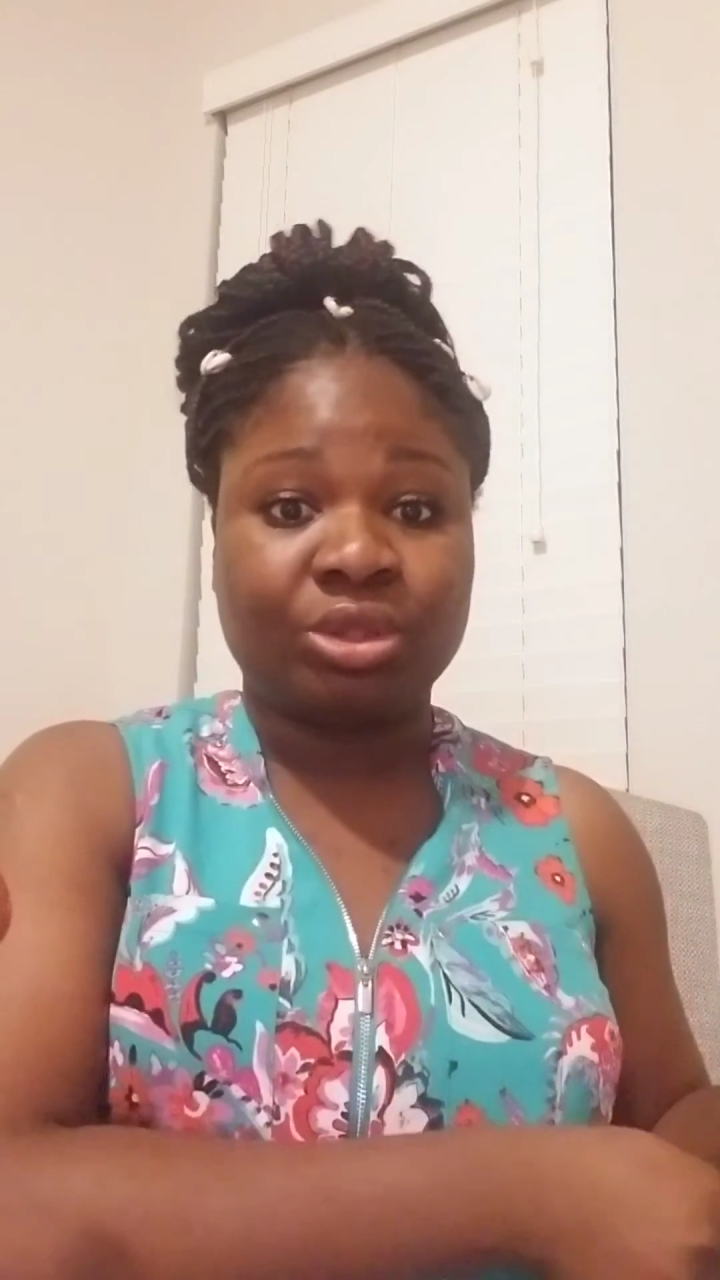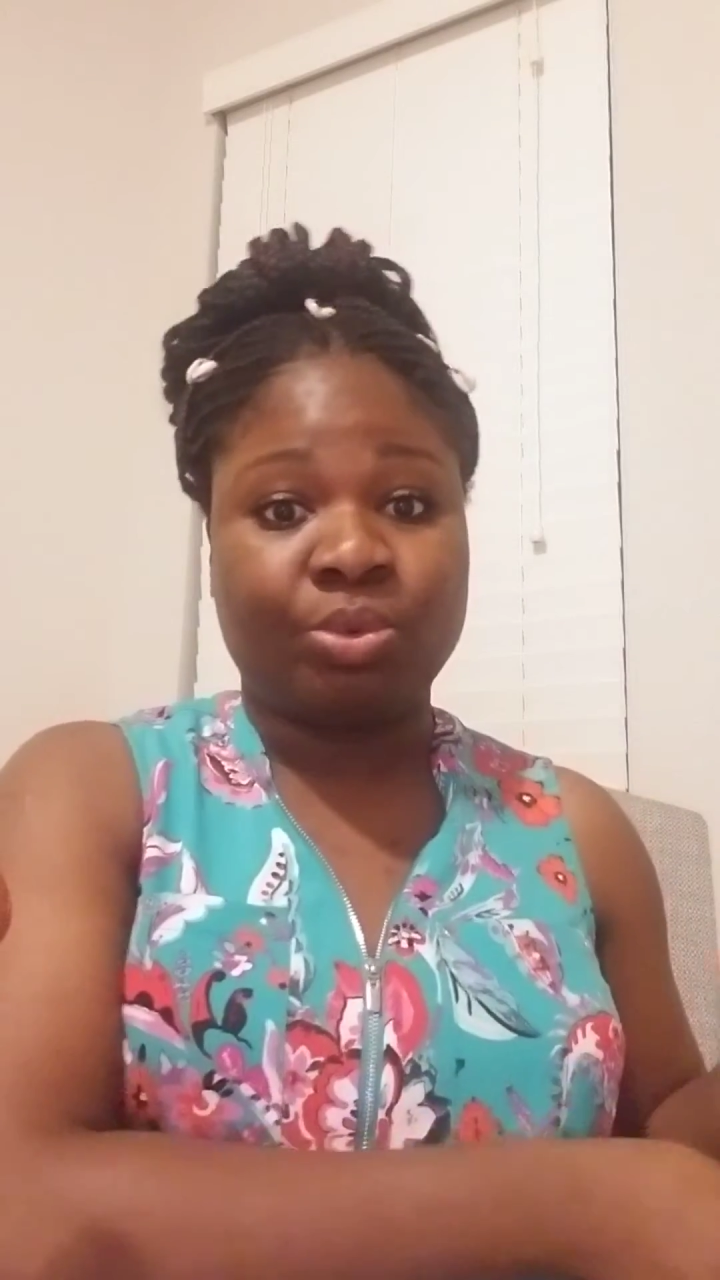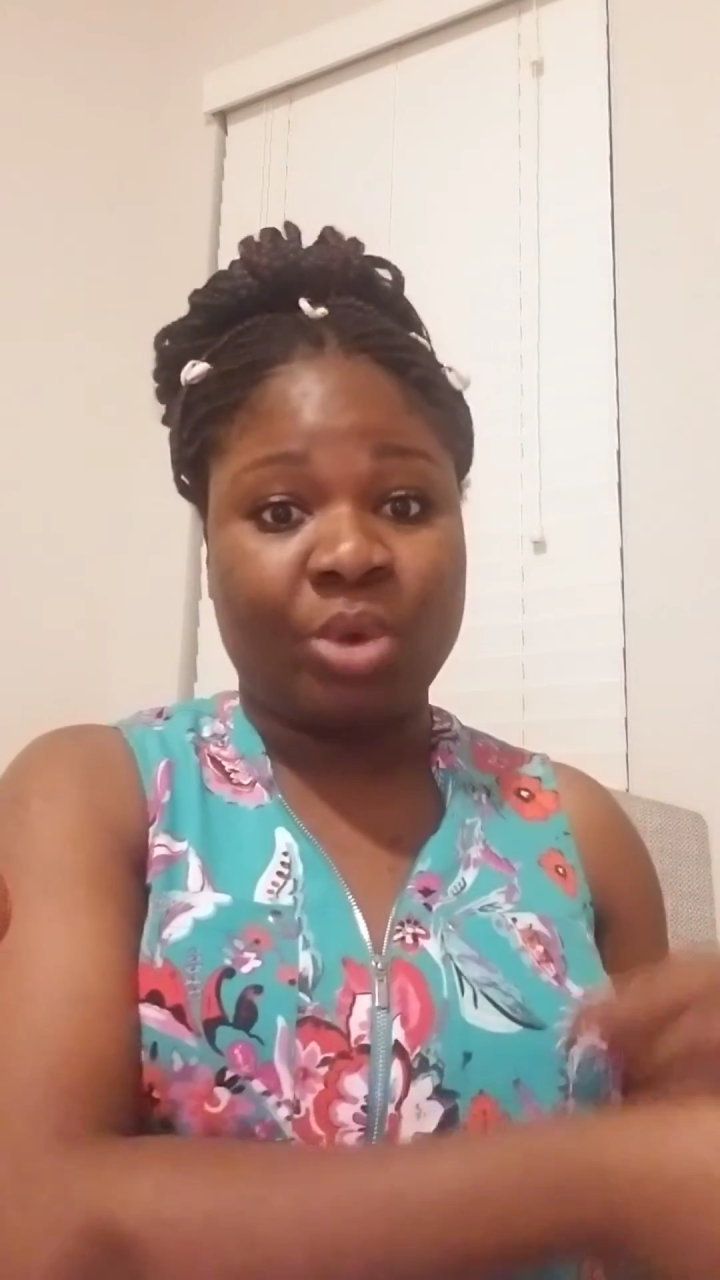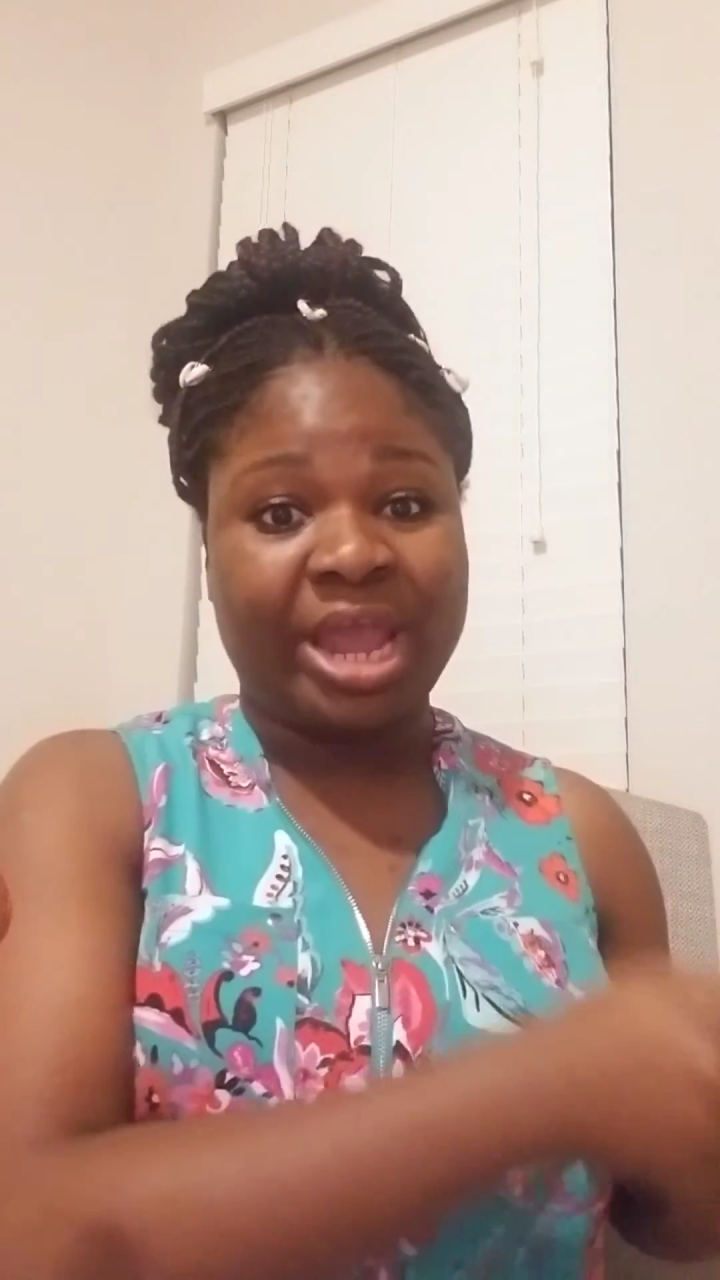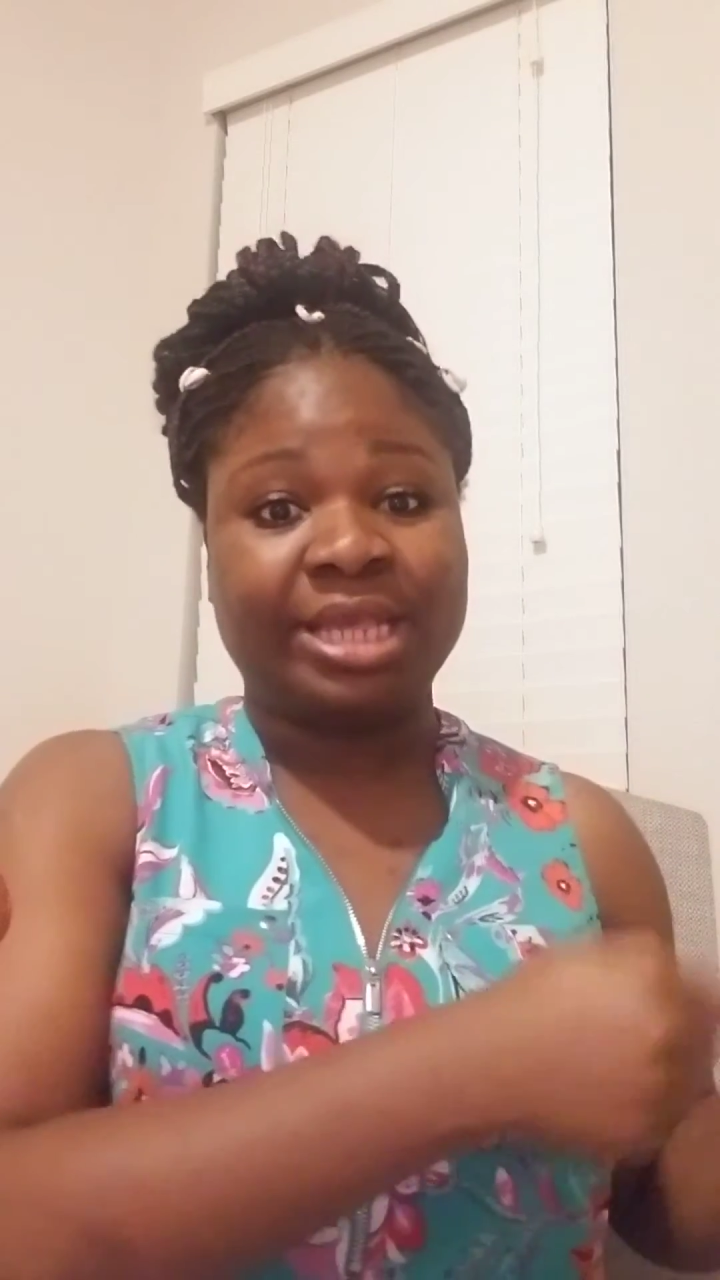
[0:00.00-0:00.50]

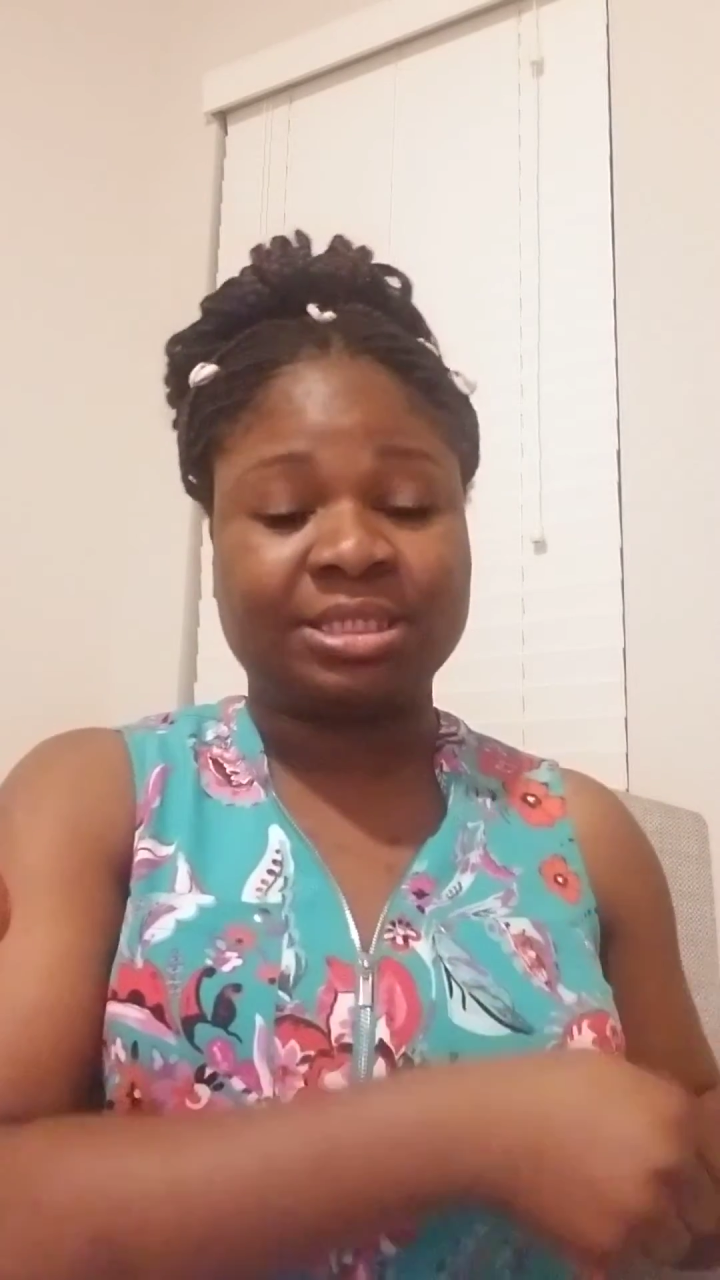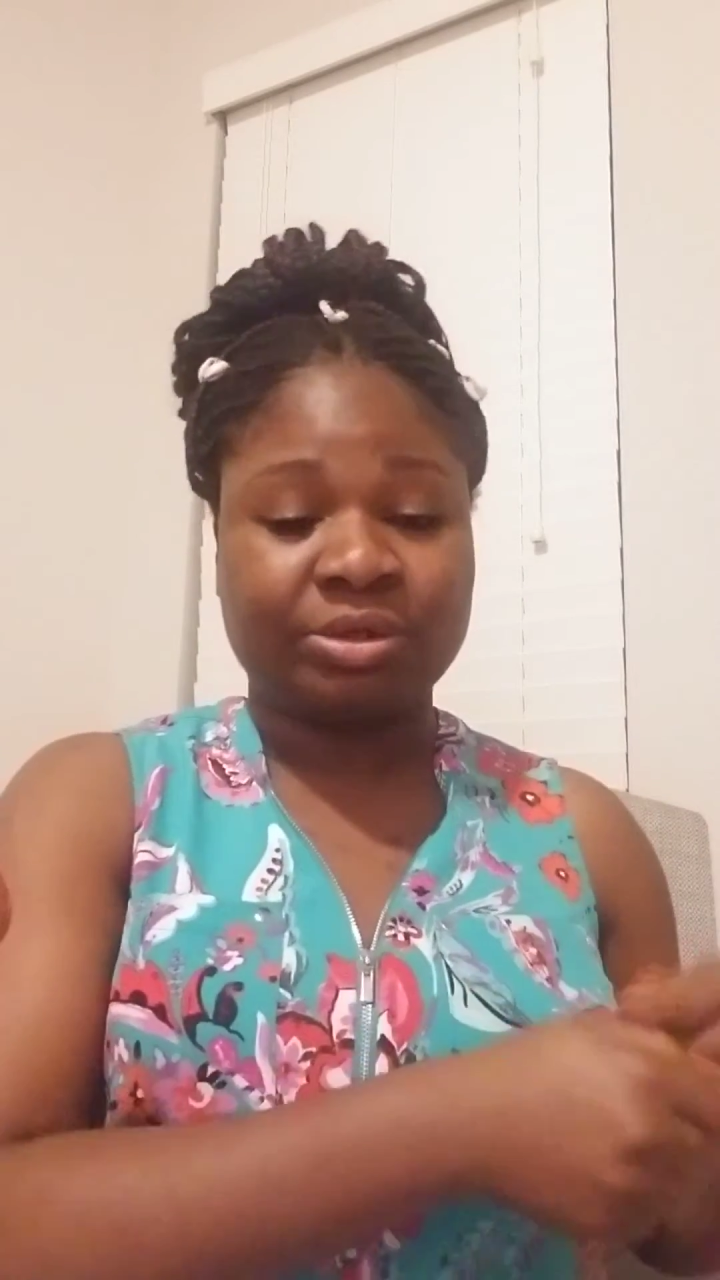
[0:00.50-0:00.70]
ways